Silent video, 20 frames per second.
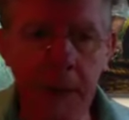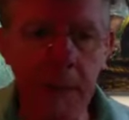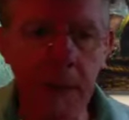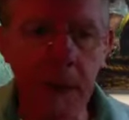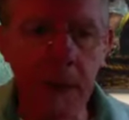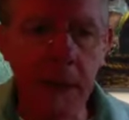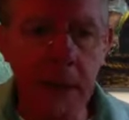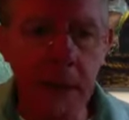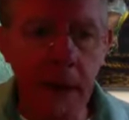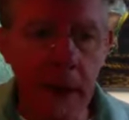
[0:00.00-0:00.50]

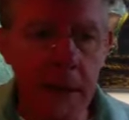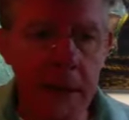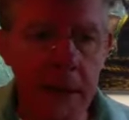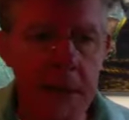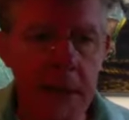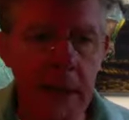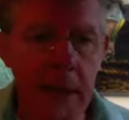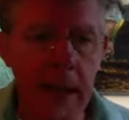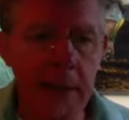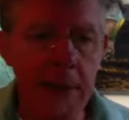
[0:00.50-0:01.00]
but we call it
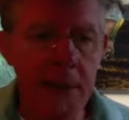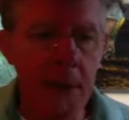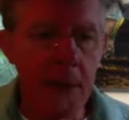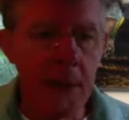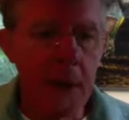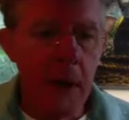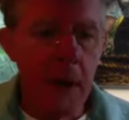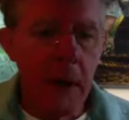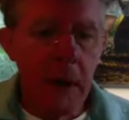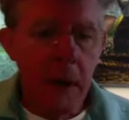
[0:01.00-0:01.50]

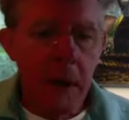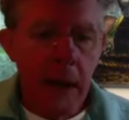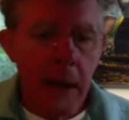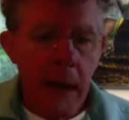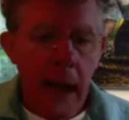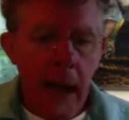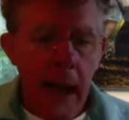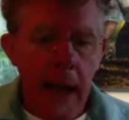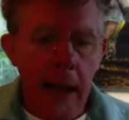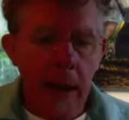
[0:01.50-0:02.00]
cilantro.
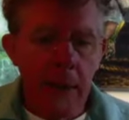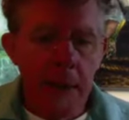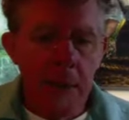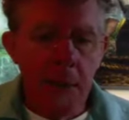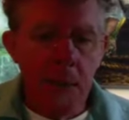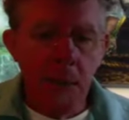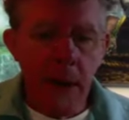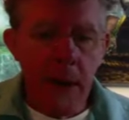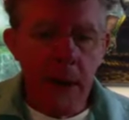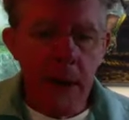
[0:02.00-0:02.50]
And
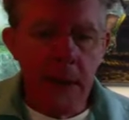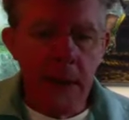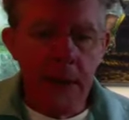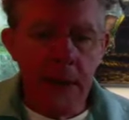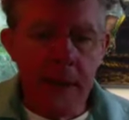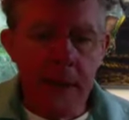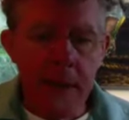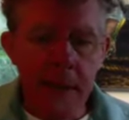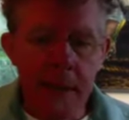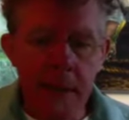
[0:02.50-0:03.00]
one of the
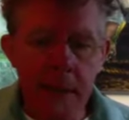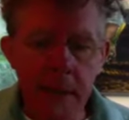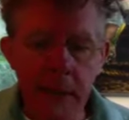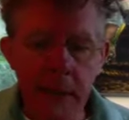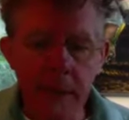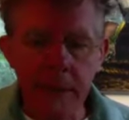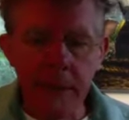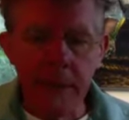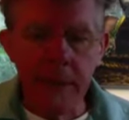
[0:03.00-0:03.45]
things that